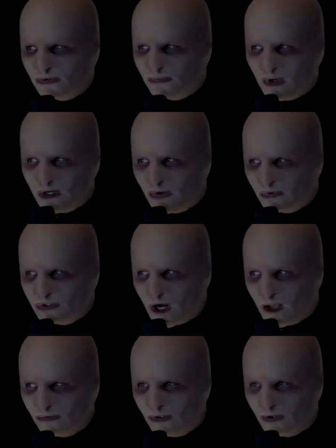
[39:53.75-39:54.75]
My whole
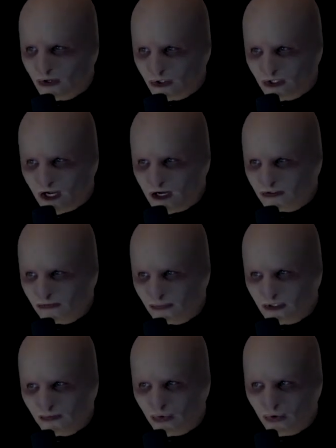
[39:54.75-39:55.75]
childhood under the guise of
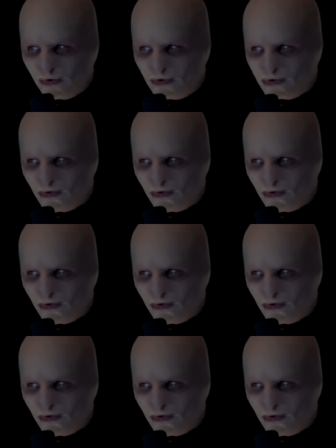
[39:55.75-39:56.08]
being a poor